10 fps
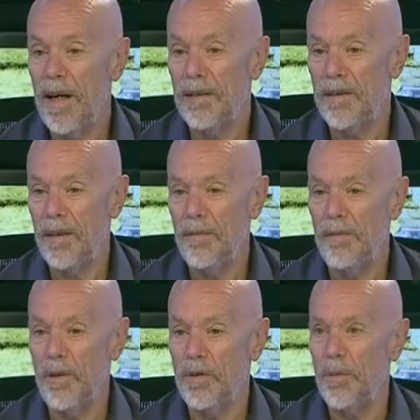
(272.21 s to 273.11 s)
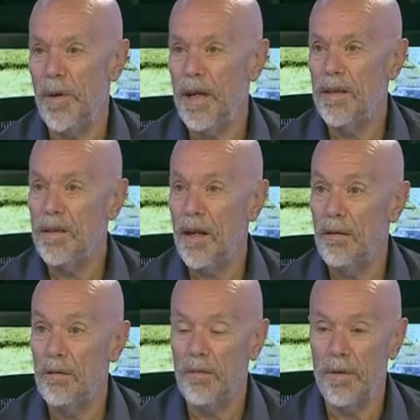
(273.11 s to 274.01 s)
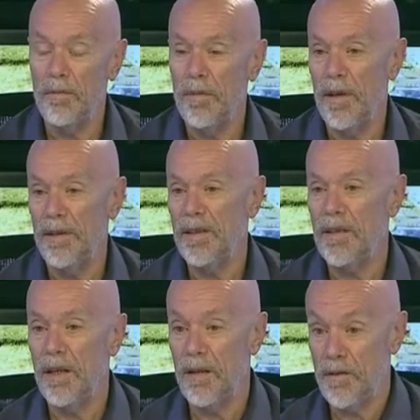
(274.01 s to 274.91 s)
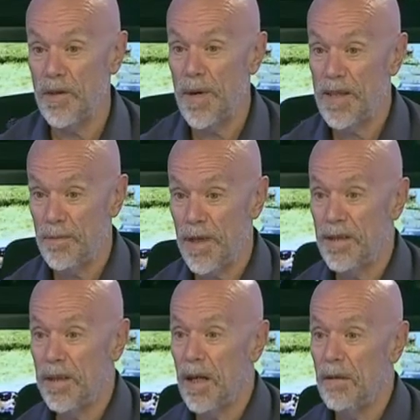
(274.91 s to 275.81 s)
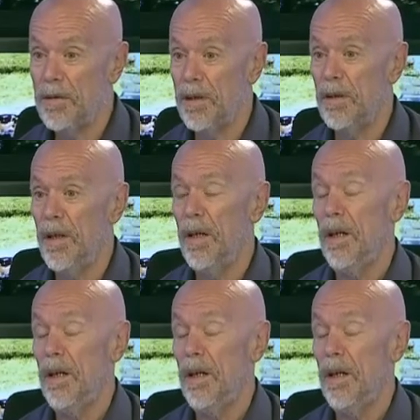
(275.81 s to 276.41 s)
had bills to pay, and so I decided that was the best place to go to